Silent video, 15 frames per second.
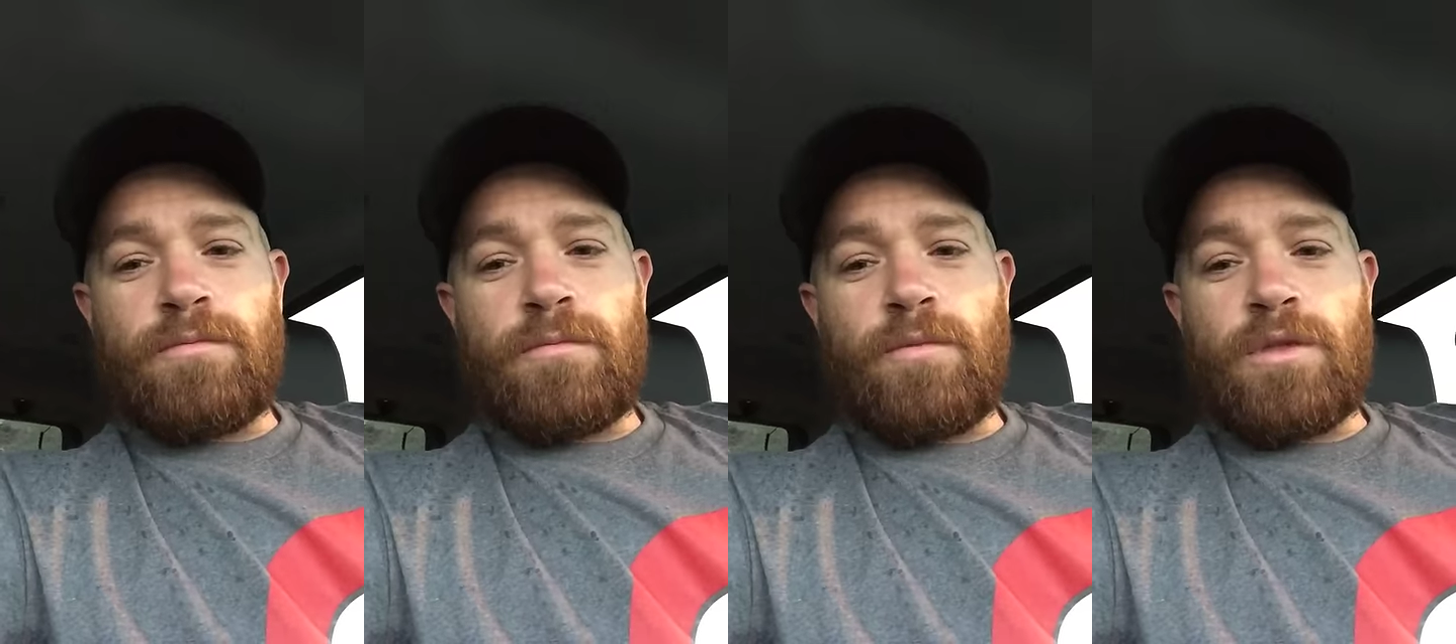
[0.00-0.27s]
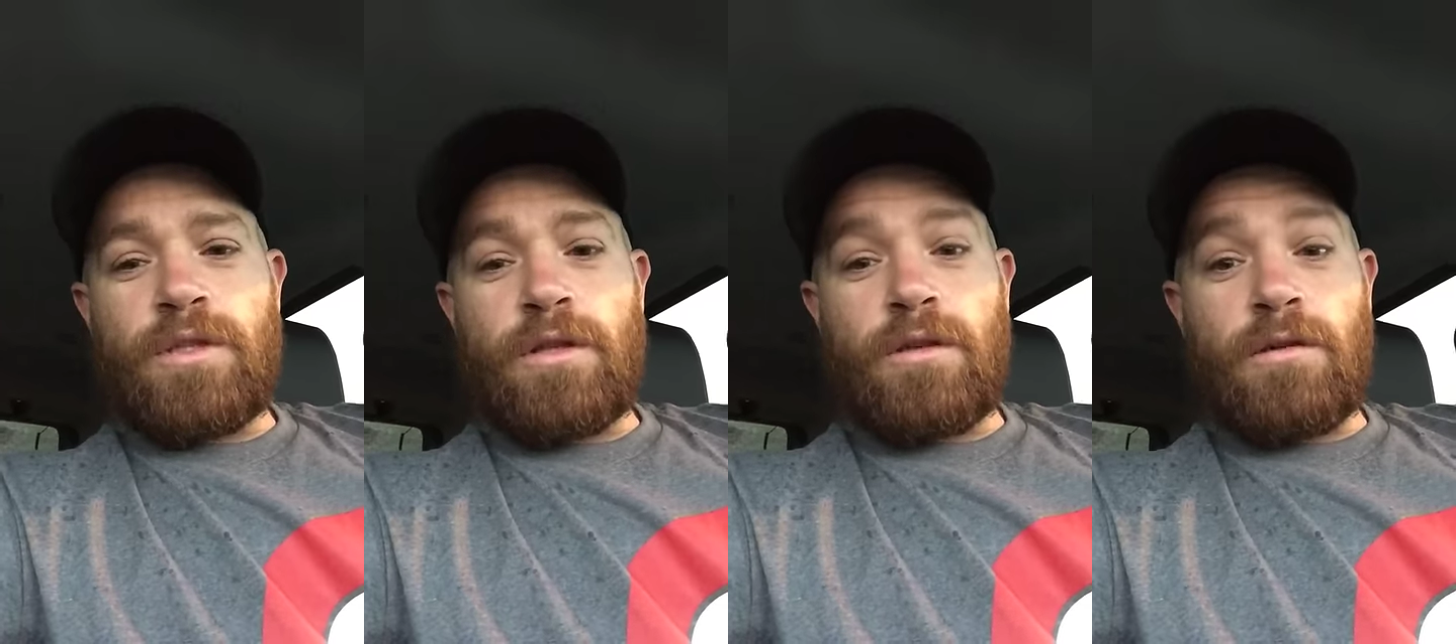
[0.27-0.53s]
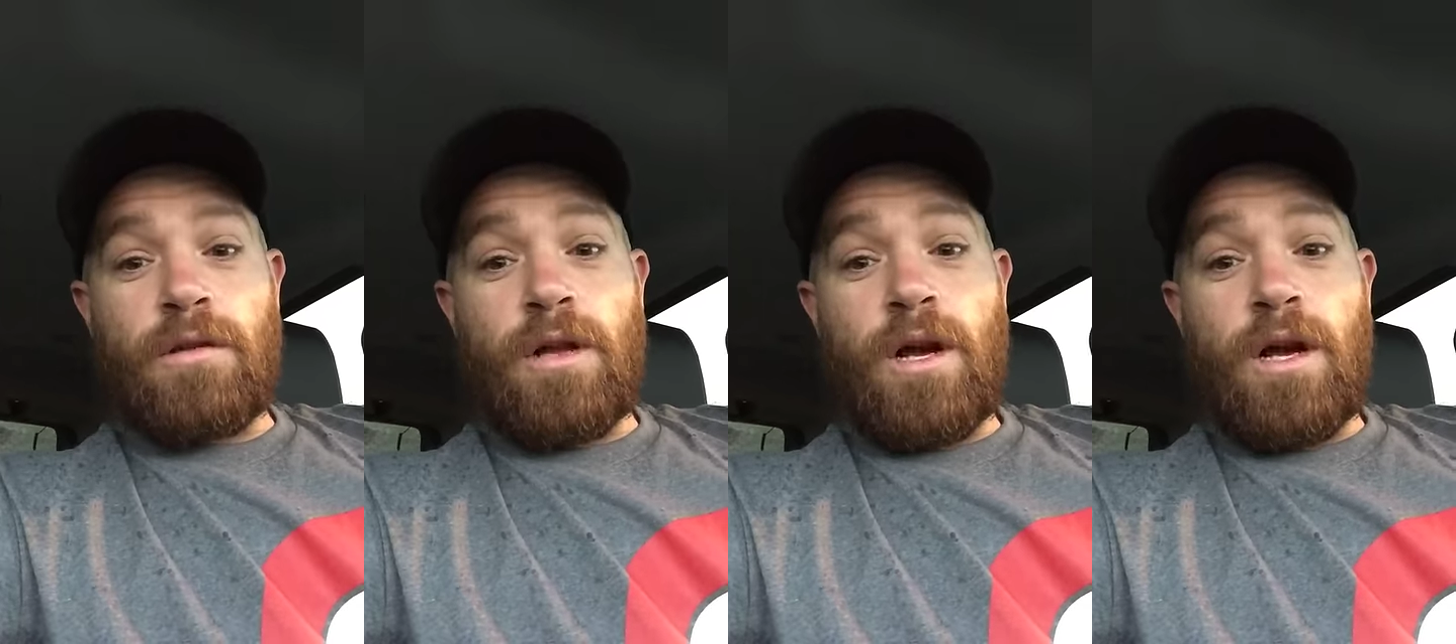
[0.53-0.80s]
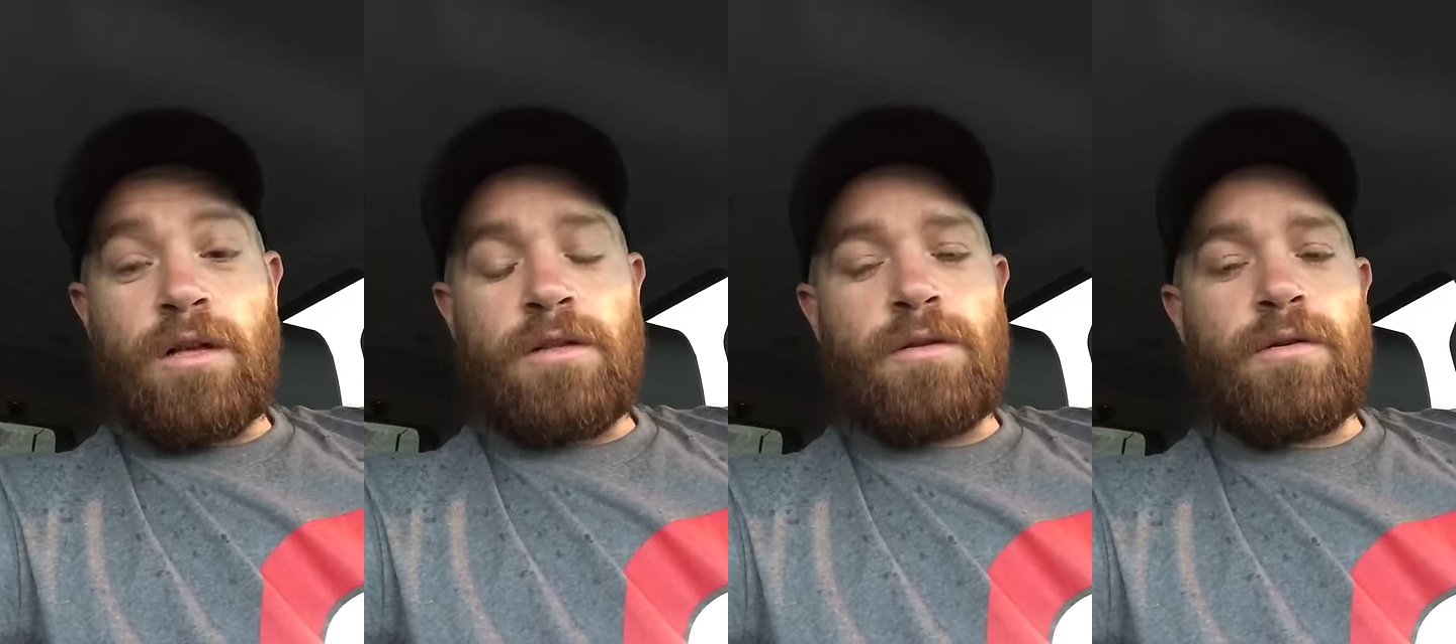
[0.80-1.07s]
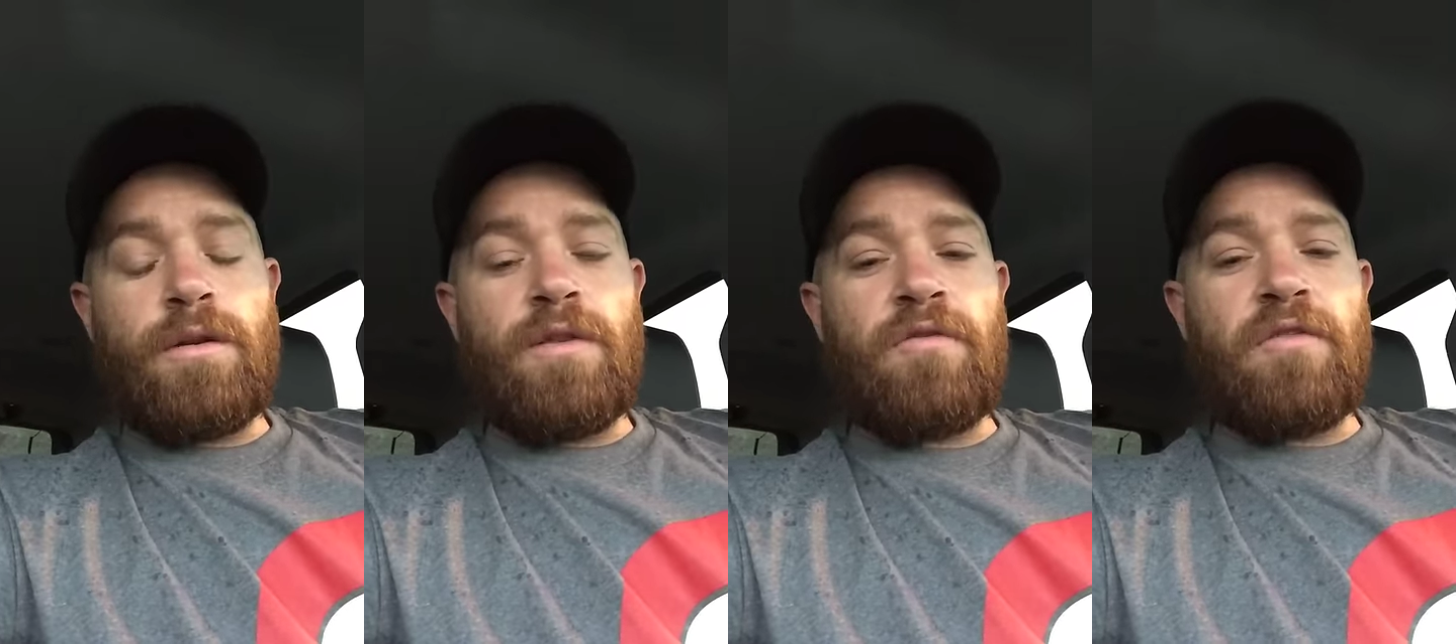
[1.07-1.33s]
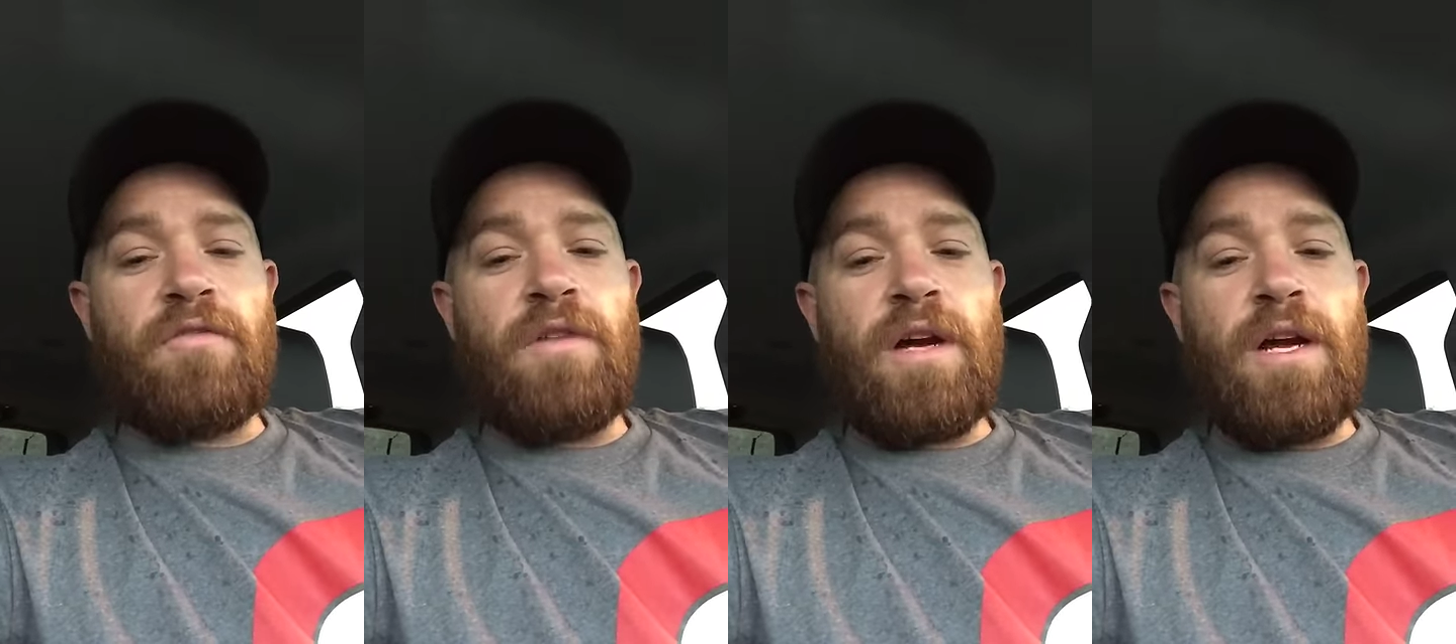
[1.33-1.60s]
was either lost or
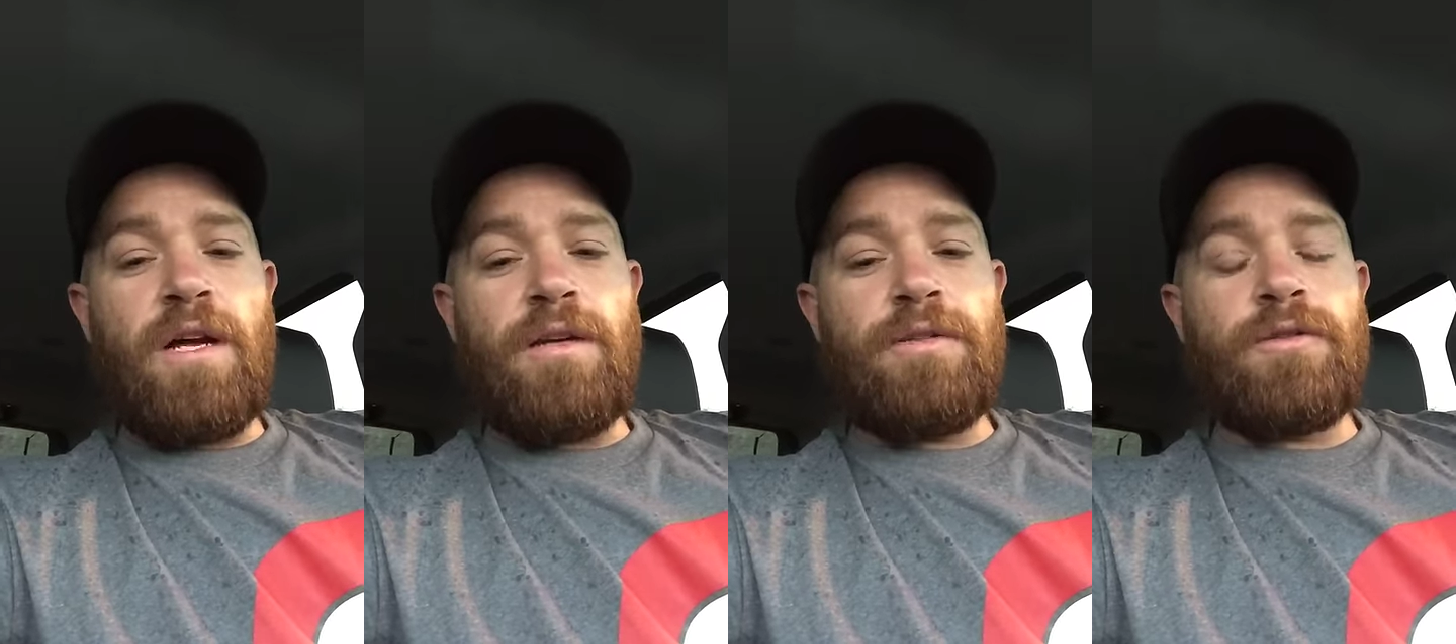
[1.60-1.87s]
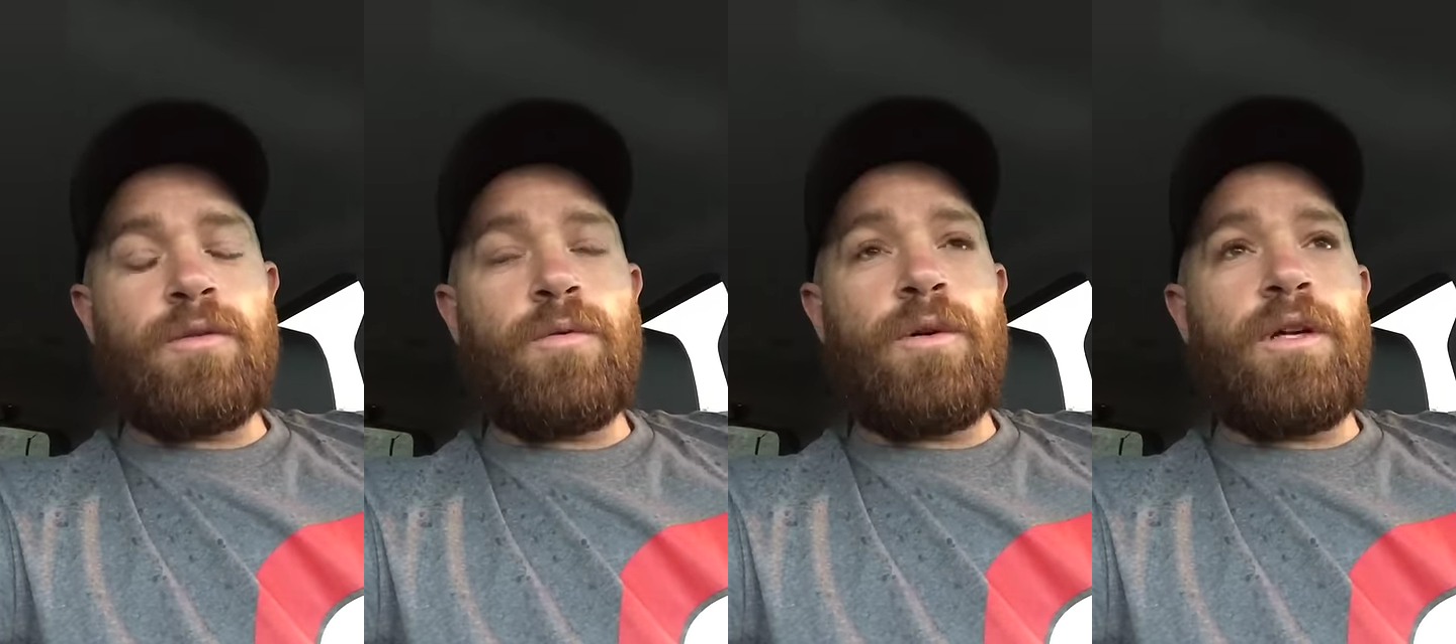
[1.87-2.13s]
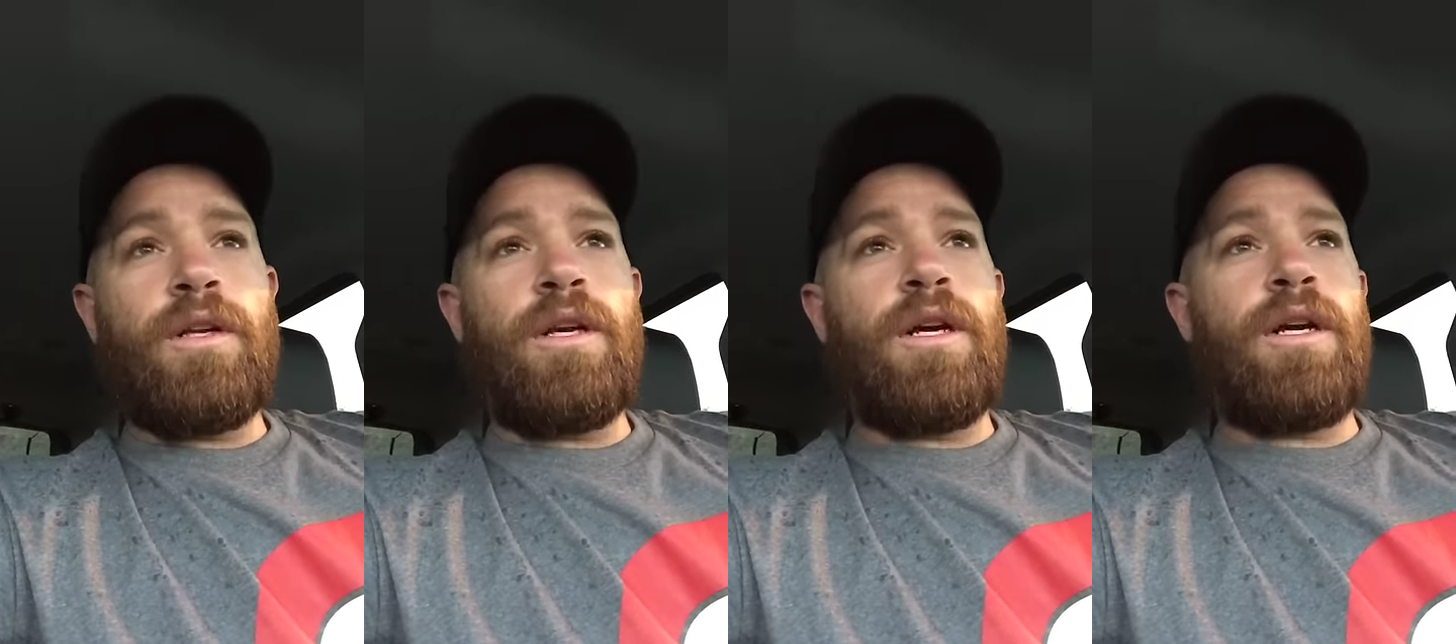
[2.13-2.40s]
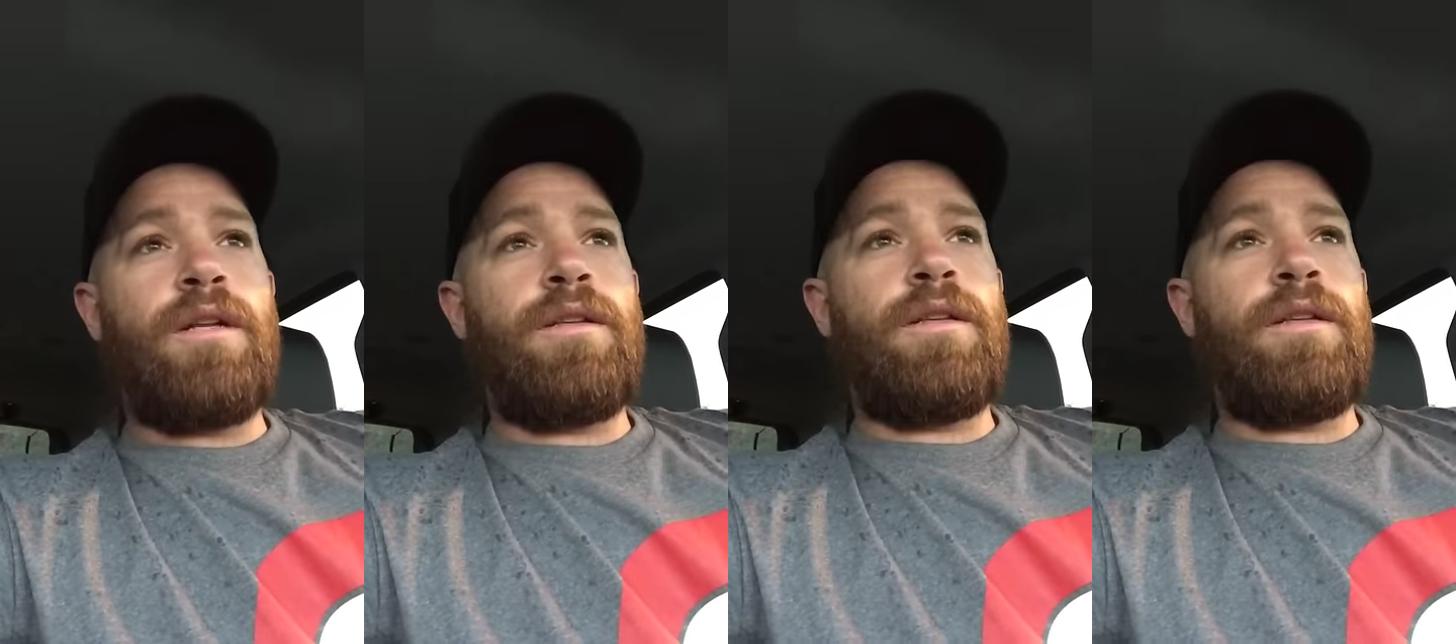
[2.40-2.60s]
never filed or whatnot,